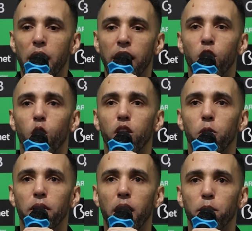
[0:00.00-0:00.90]
I know he'll
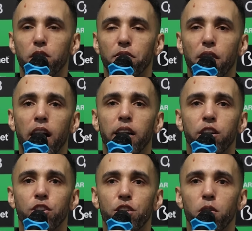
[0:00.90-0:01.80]
be able to find
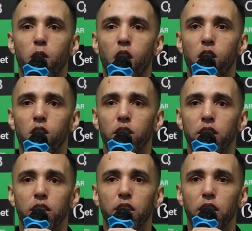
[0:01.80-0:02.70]
energy tomorrow
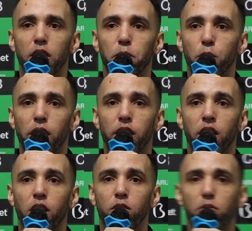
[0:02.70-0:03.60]
and be ready to
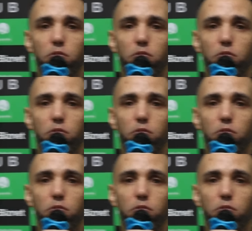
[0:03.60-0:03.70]
go.